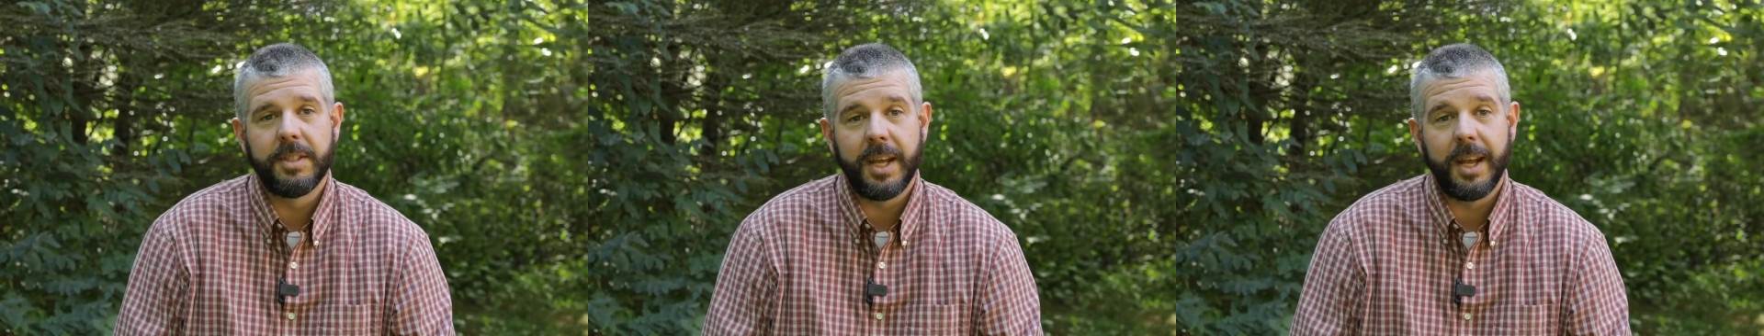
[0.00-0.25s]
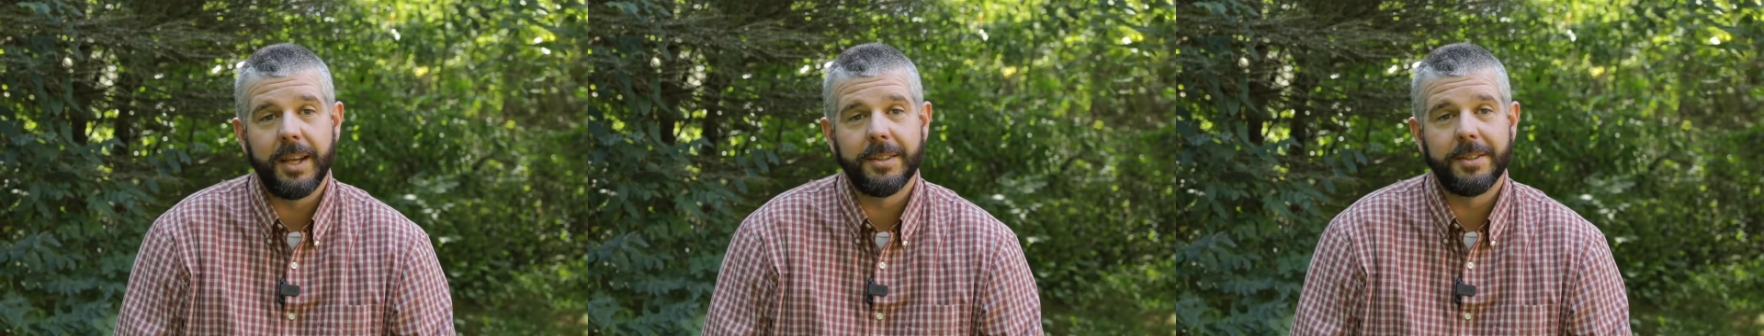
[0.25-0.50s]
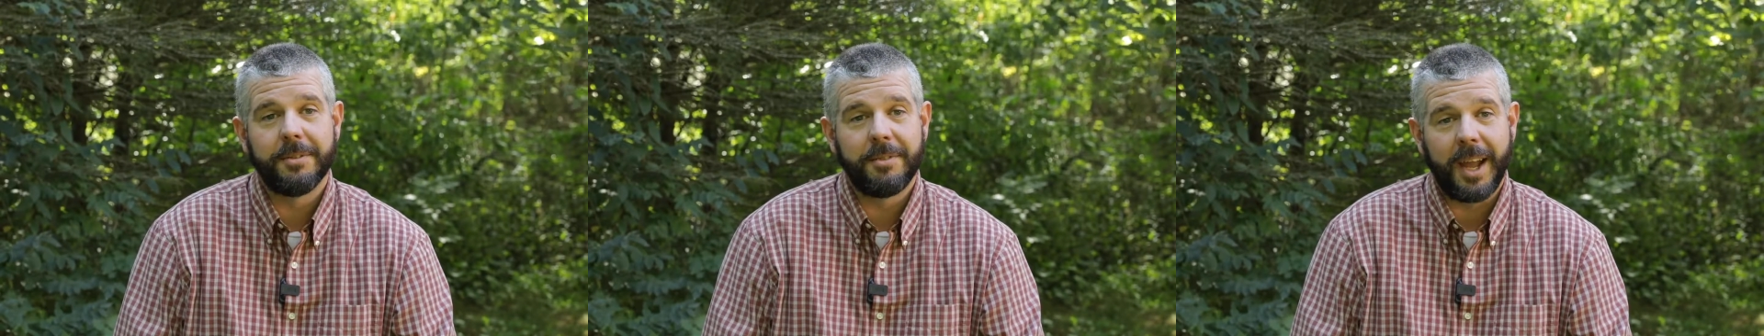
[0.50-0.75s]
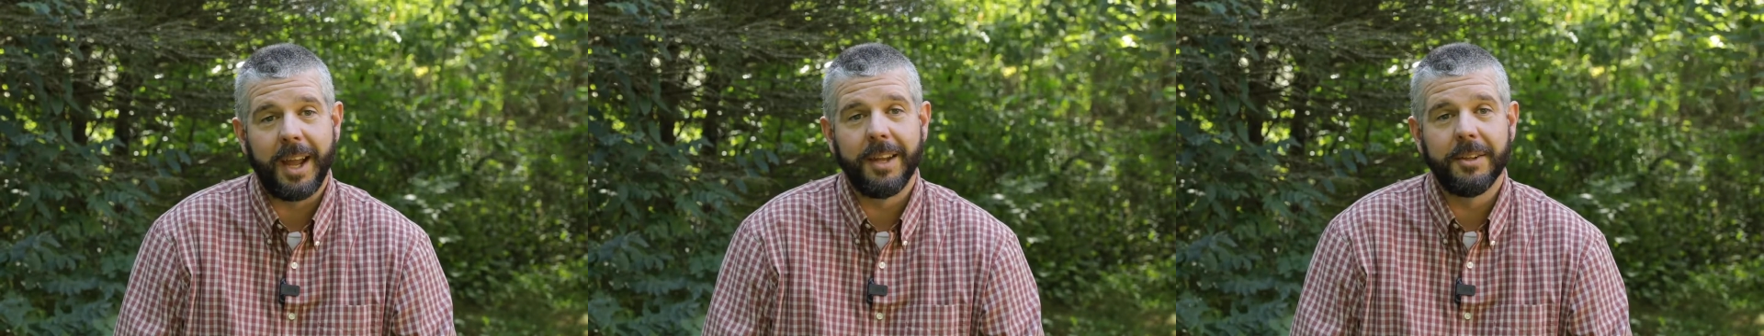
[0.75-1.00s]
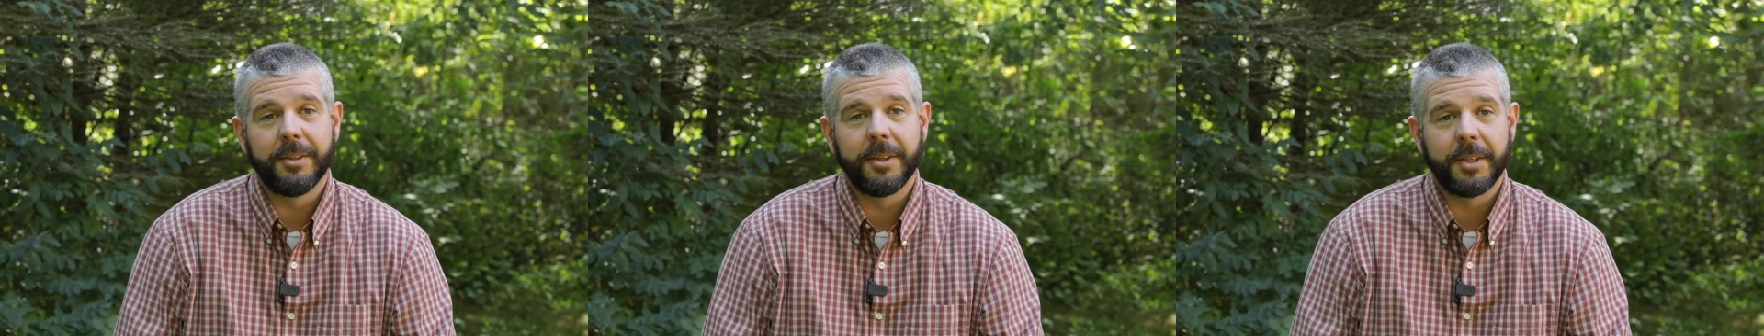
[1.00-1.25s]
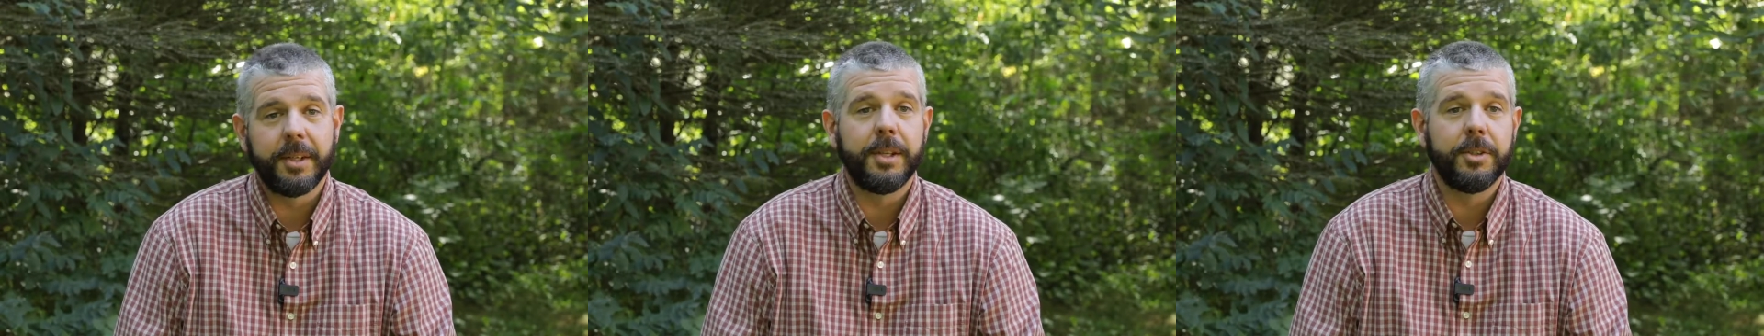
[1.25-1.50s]
days of
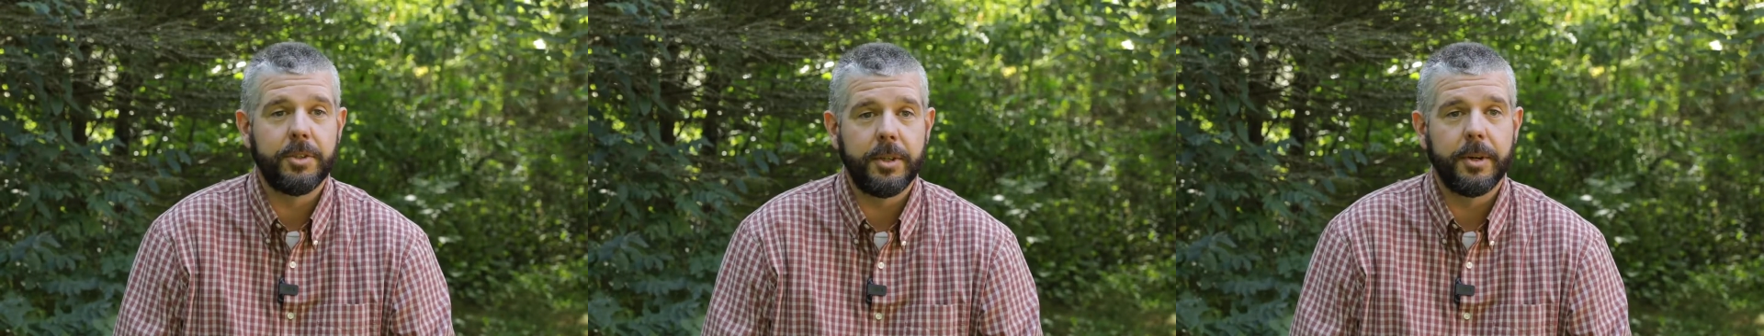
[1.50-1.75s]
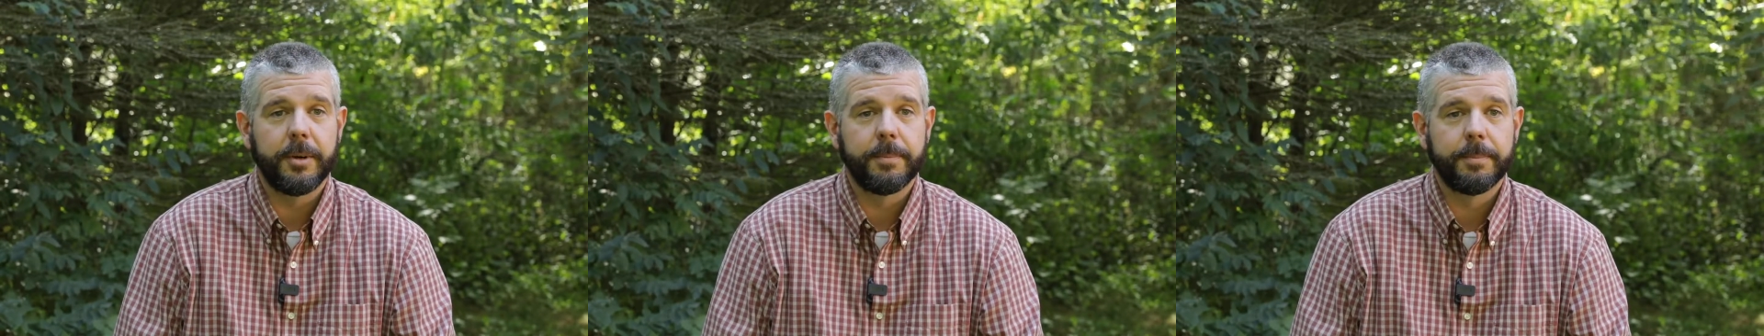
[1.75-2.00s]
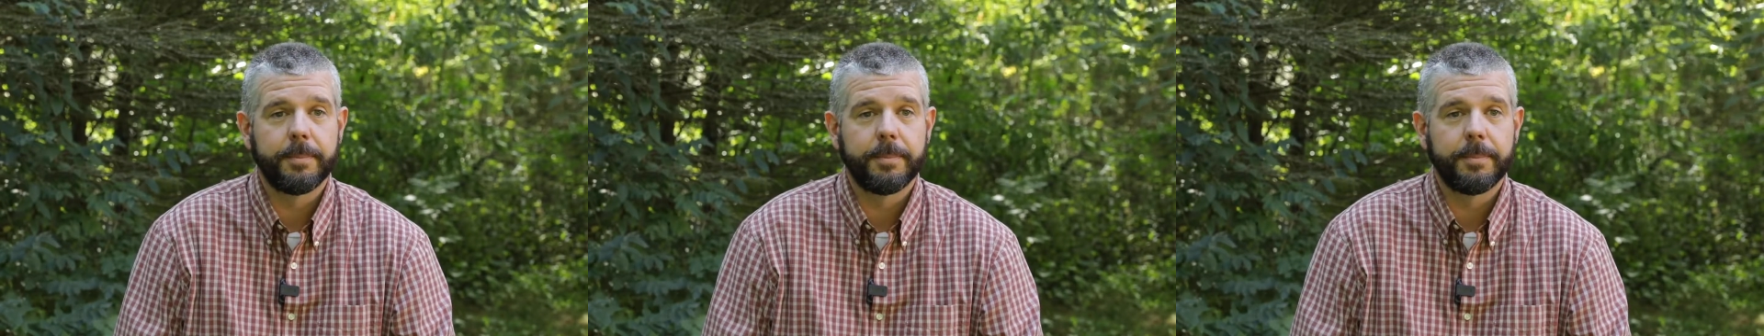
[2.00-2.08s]
angling each year.